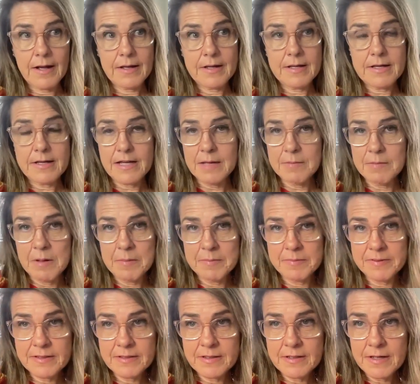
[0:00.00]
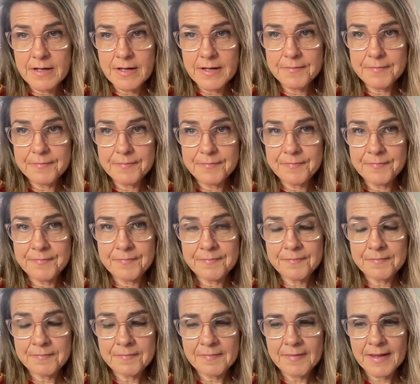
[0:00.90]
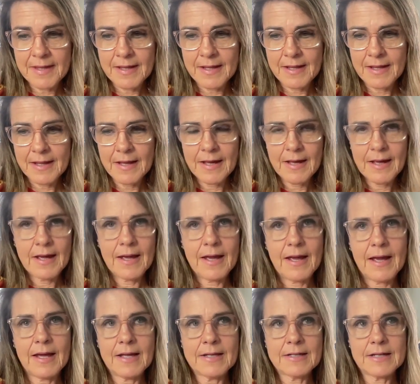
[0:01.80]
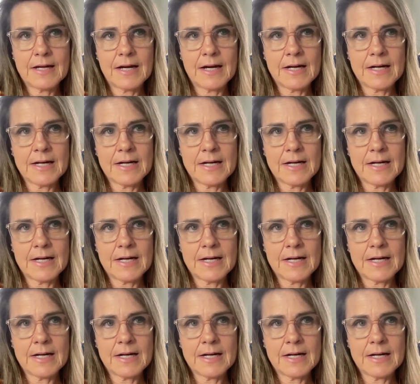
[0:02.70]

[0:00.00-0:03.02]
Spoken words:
He came home Sunday night and